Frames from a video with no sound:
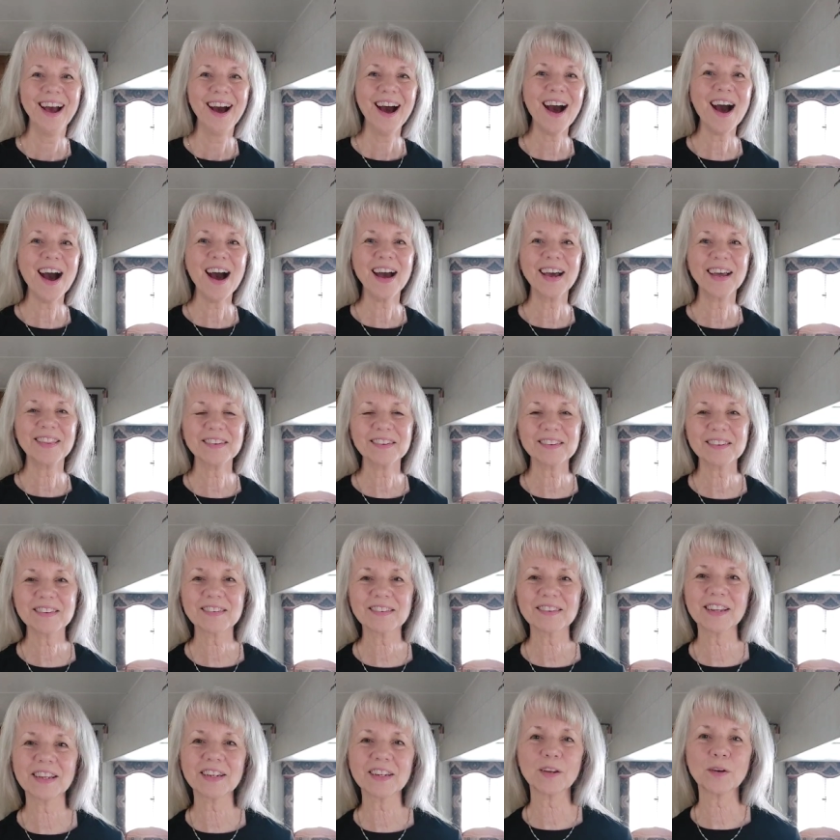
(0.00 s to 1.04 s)
Hi, this
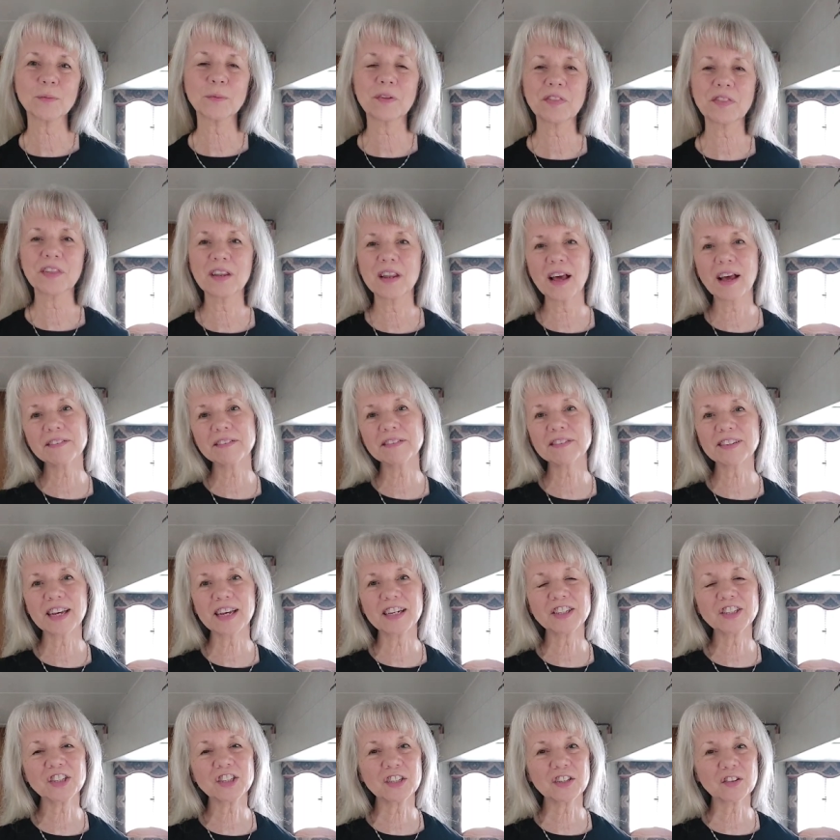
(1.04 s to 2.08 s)
is Linda with the Life
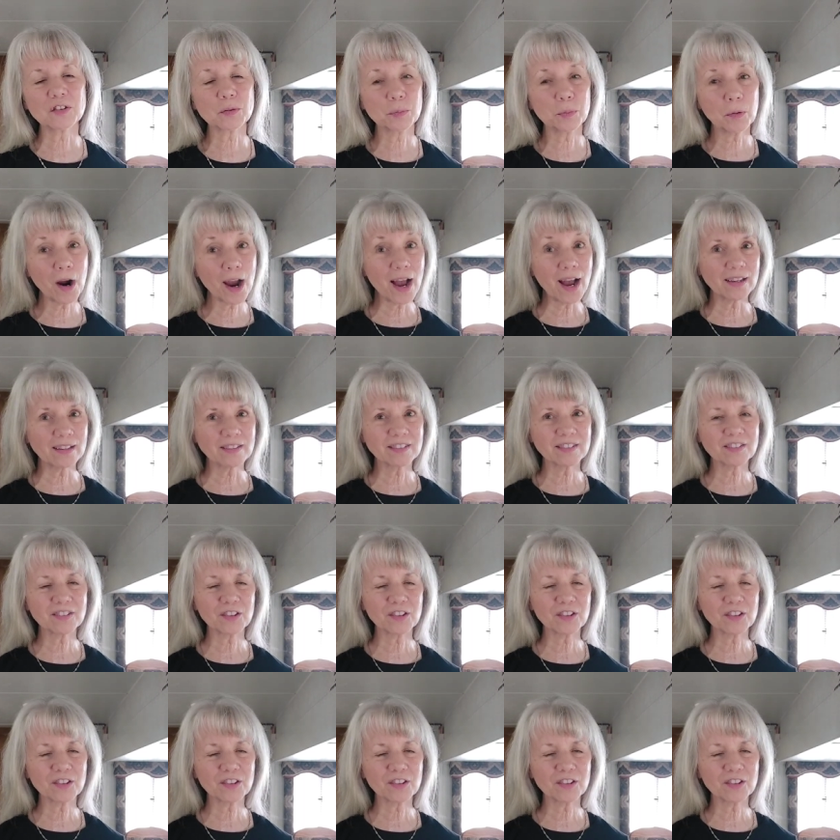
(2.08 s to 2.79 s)
Station Express,